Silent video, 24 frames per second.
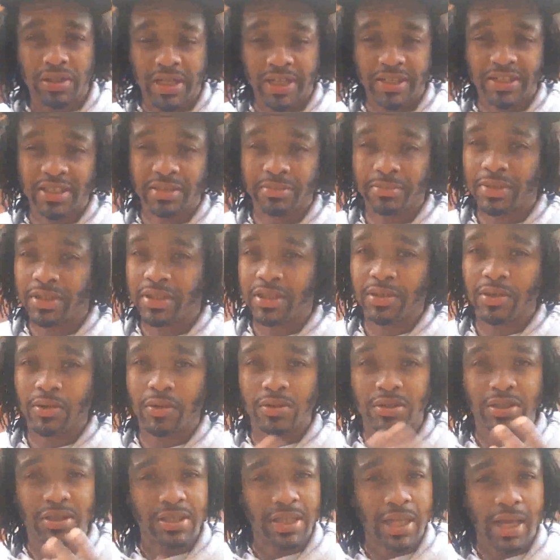Testament
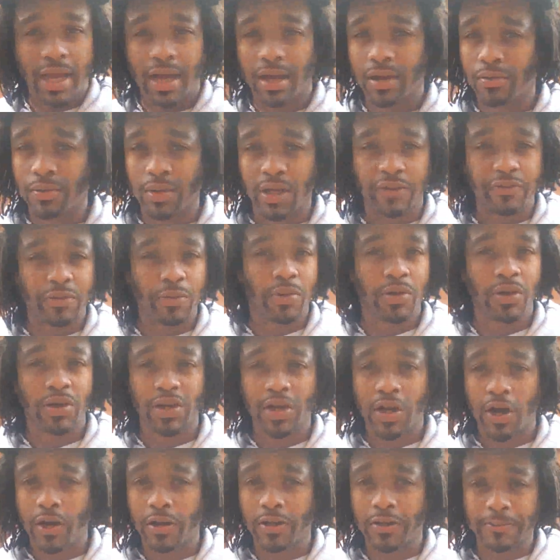or Tanakh, whatever you want to
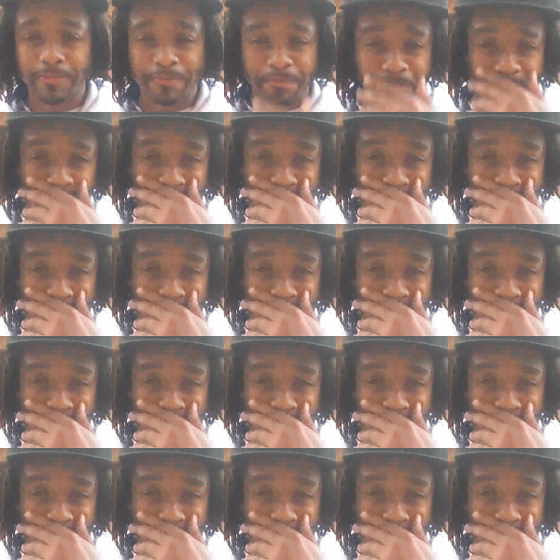call it.